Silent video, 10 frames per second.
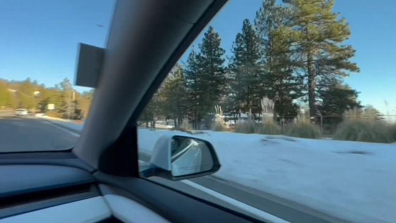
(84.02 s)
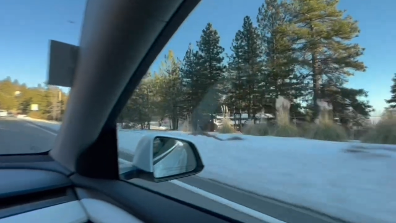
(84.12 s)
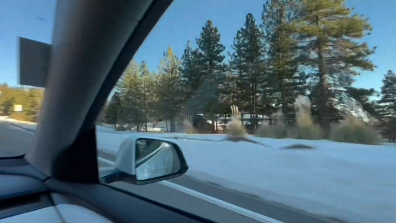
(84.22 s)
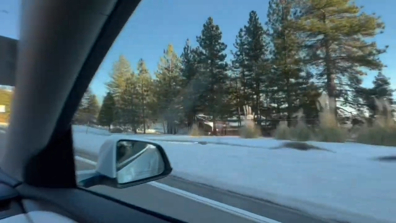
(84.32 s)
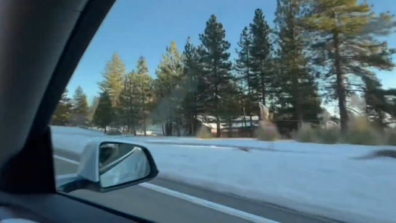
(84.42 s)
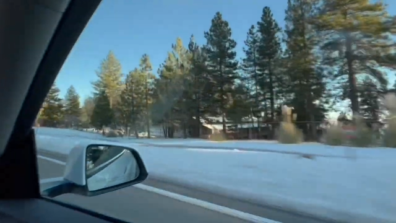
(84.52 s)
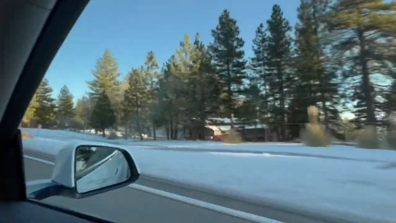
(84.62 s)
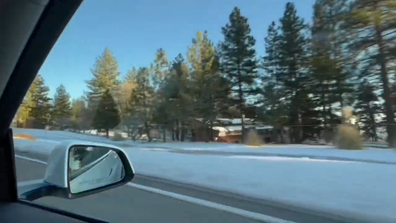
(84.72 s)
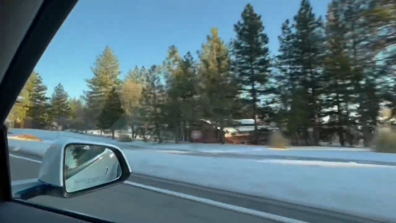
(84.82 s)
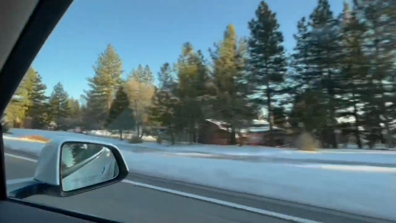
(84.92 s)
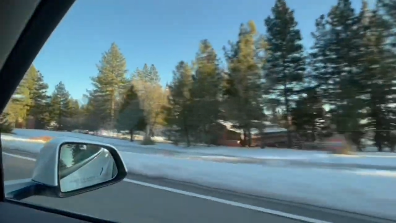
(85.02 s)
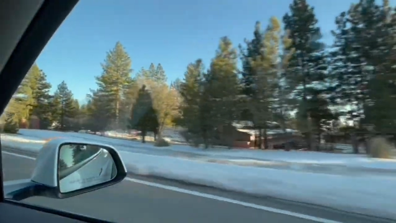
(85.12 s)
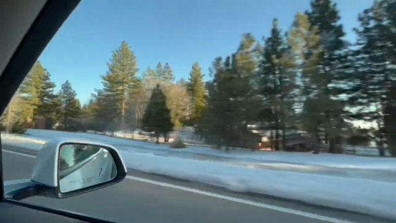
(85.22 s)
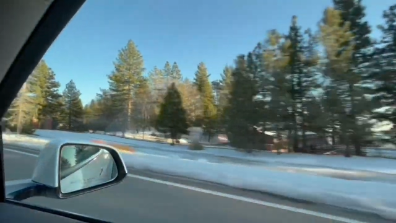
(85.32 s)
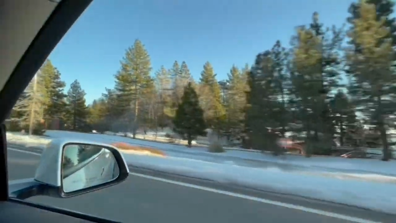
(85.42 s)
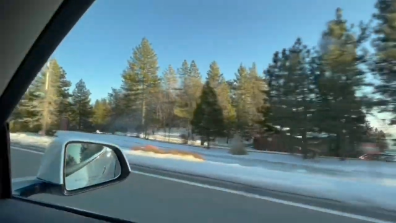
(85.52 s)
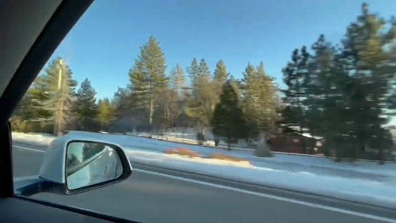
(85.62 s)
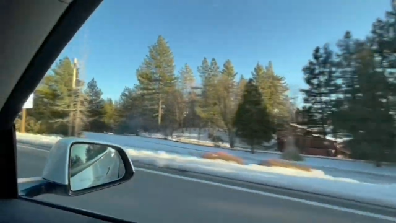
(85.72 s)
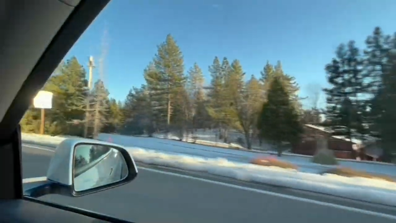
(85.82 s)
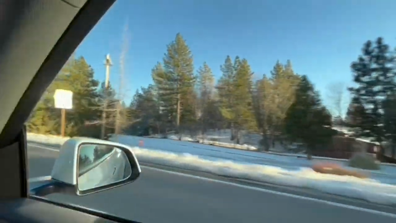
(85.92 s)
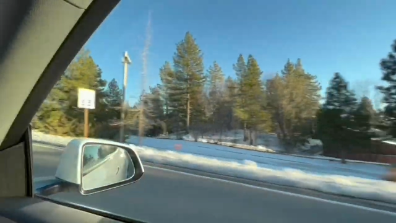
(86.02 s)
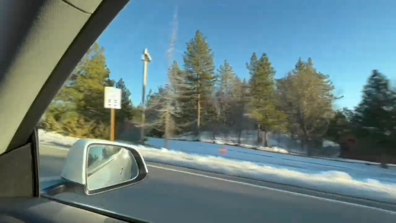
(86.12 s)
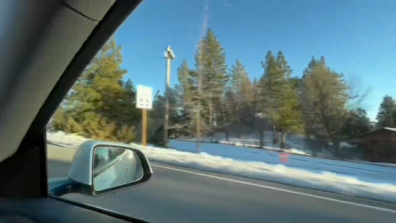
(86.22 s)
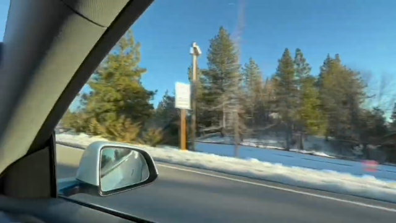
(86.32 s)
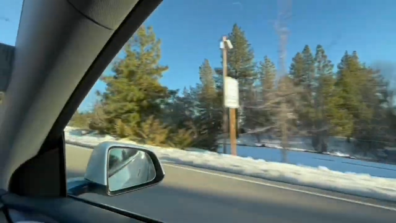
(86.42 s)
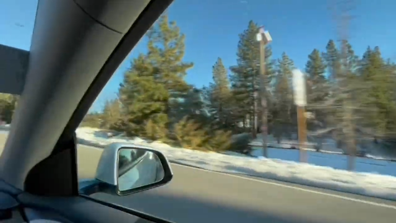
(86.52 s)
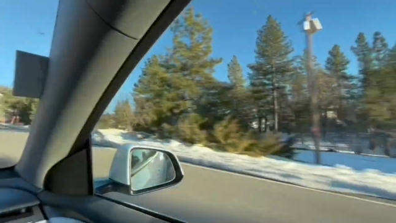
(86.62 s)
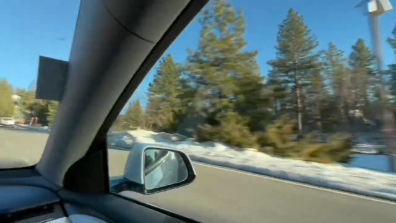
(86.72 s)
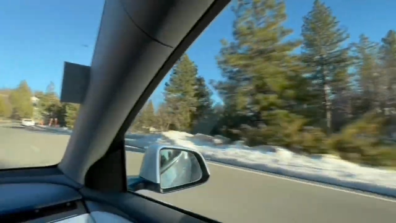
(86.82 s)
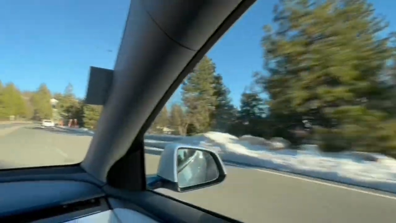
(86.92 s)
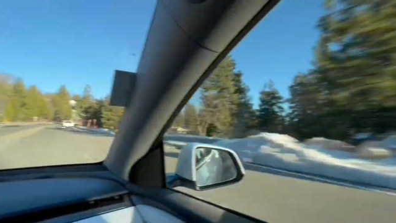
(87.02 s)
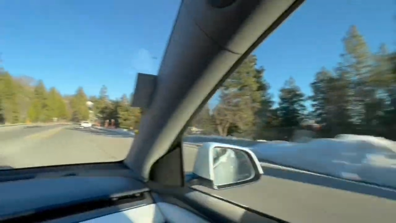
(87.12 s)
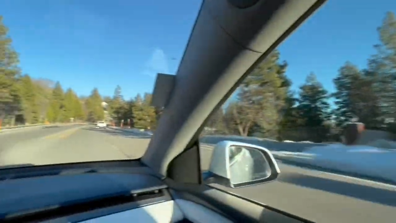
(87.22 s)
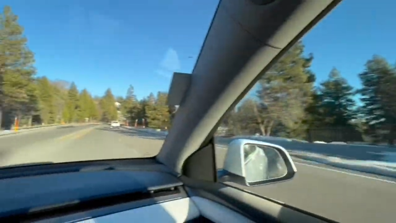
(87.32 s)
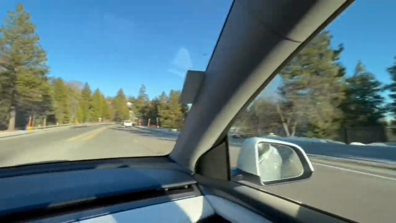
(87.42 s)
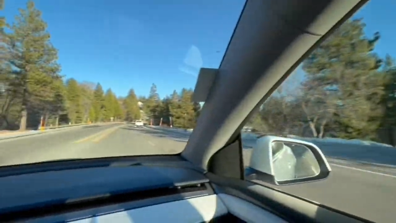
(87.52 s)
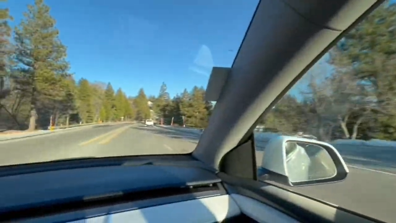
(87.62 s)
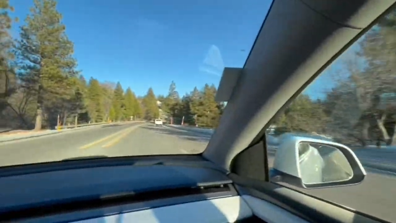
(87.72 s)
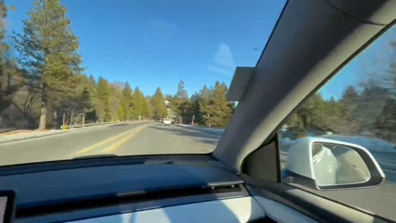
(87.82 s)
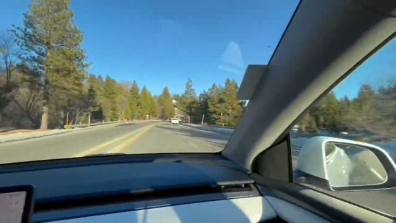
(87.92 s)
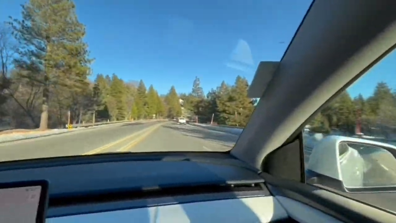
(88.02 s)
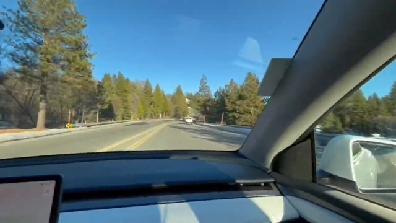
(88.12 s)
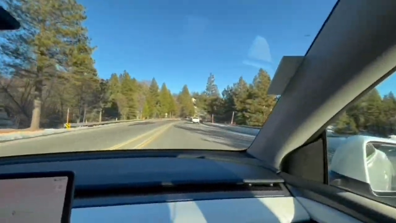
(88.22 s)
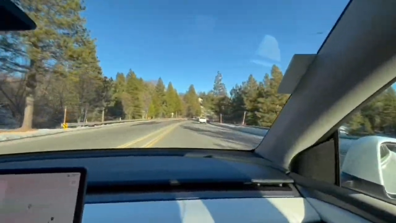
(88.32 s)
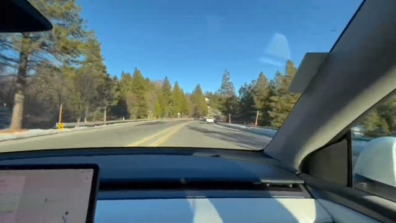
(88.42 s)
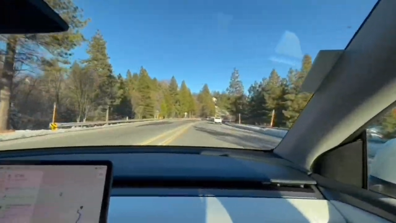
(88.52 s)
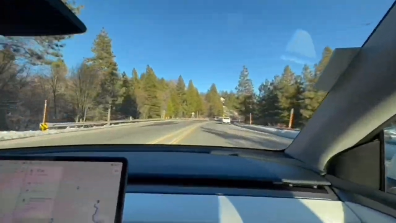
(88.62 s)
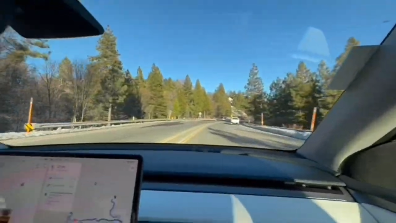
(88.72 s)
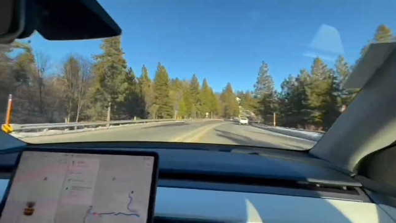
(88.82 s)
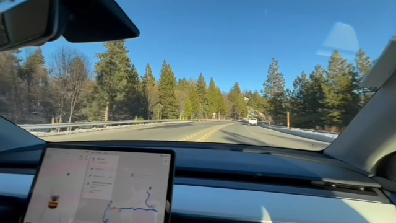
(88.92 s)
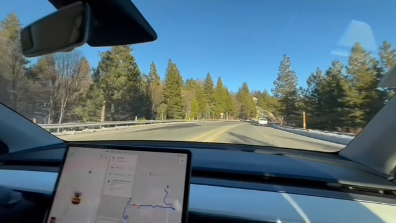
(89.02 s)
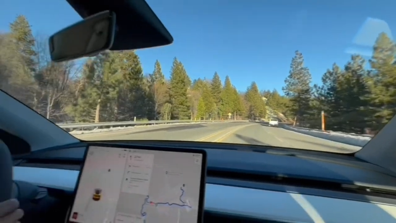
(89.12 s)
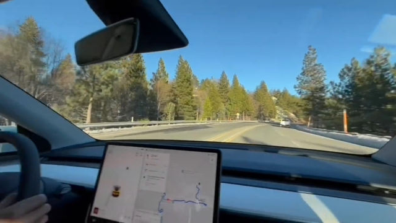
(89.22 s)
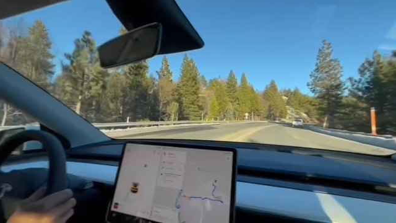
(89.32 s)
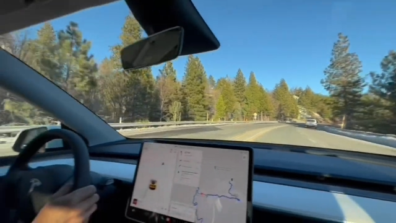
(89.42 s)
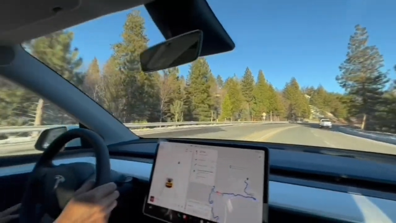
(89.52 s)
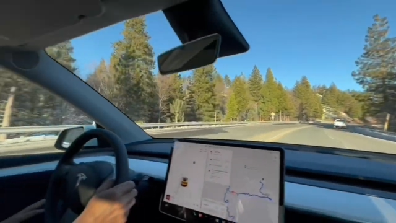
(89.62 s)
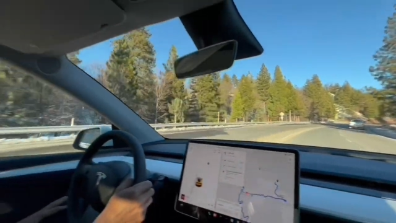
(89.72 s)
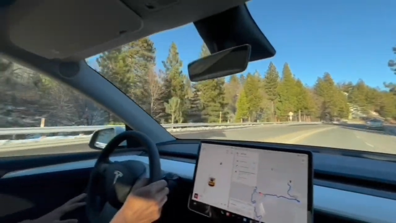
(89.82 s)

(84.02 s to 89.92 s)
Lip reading: Nobody's mouth can be seen.